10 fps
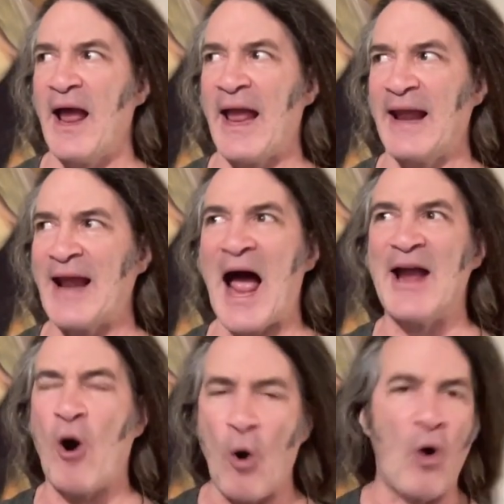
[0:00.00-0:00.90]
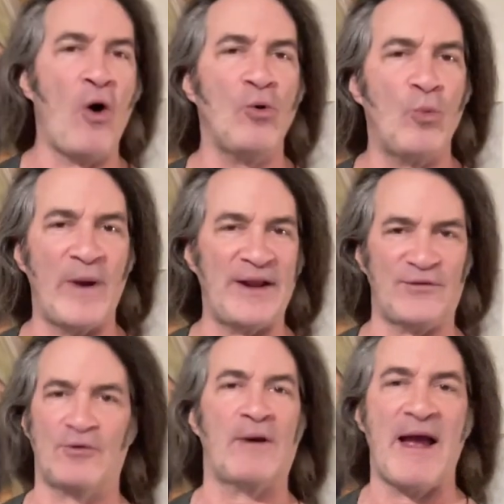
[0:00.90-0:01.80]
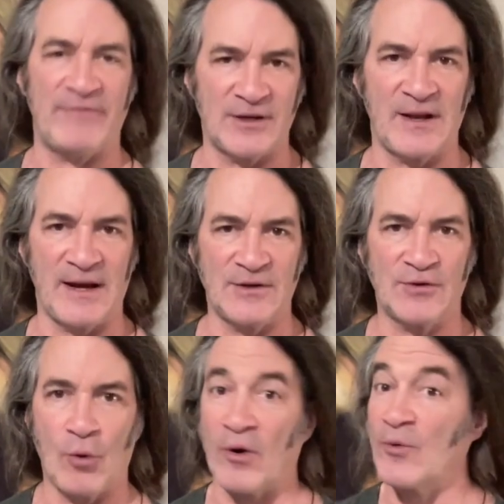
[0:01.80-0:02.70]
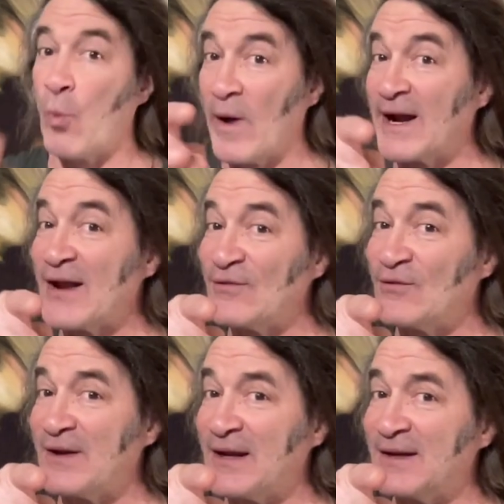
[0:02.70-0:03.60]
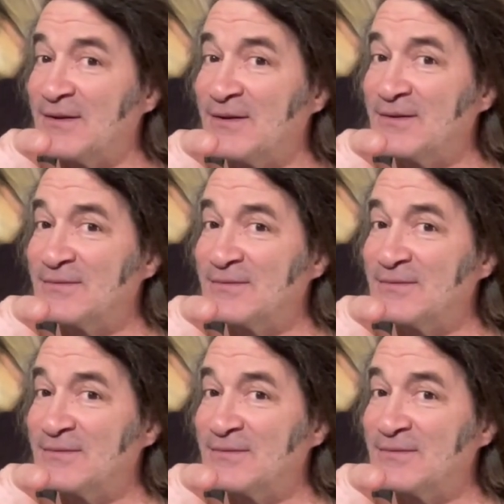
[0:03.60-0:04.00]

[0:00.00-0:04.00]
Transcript: And I always gravitate toward when I see it.